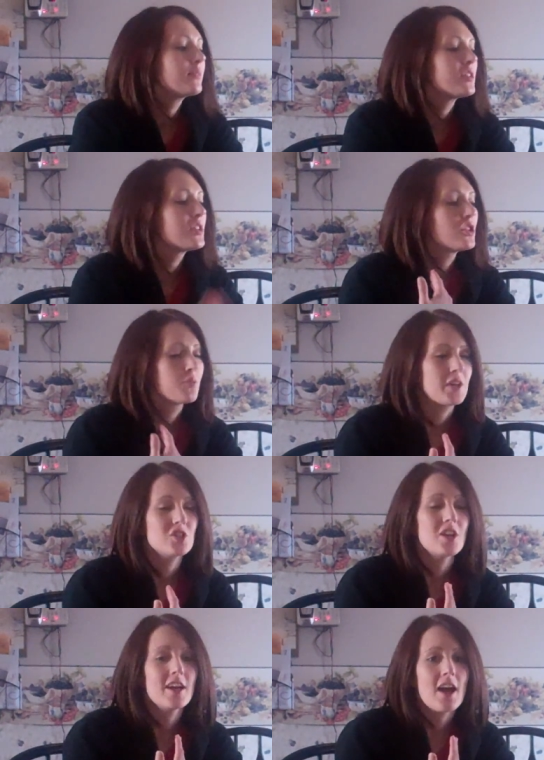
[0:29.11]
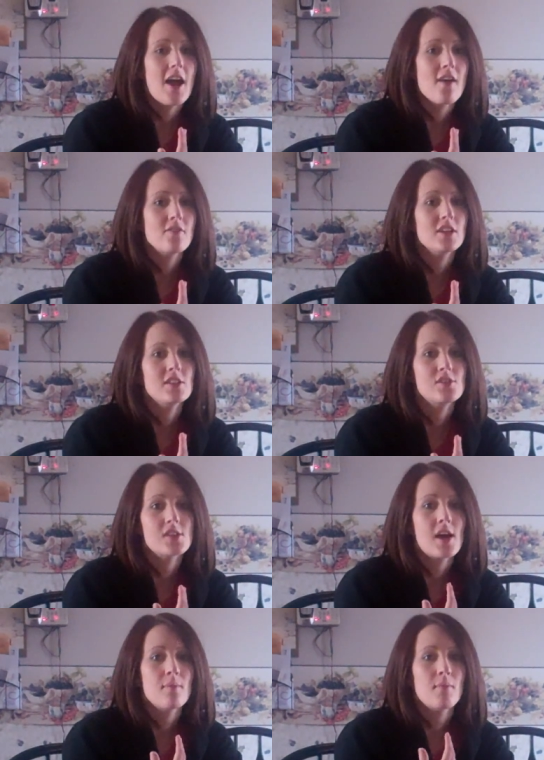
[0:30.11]
The situation I have is
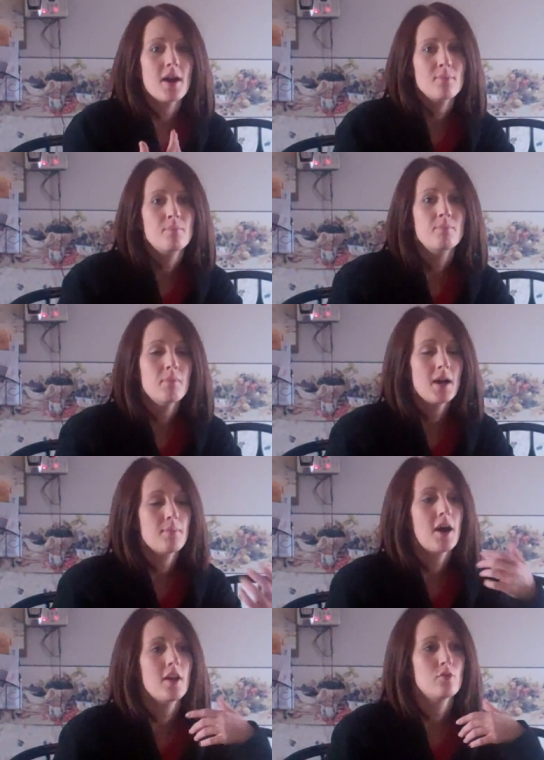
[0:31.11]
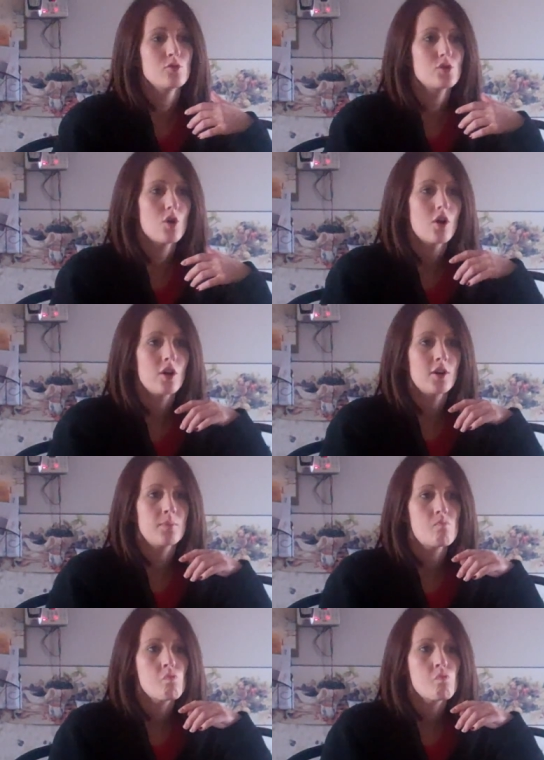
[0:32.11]
that my bottles are...